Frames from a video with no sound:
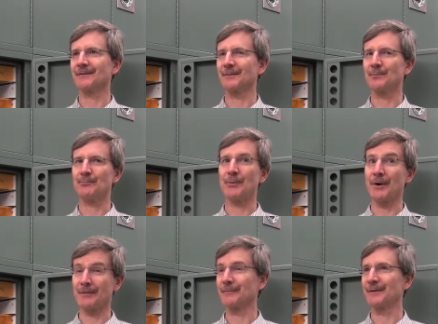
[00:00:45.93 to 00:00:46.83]
so
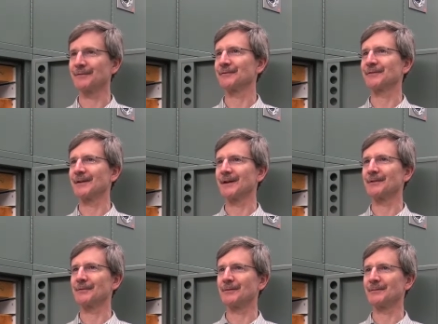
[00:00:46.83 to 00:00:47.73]
part of the research that I
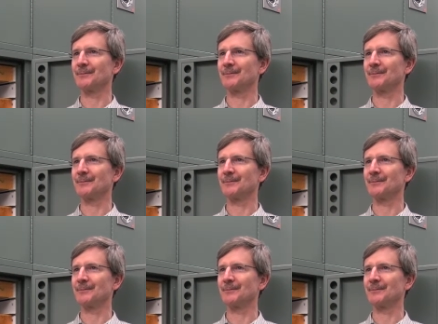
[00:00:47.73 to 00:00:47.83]
do is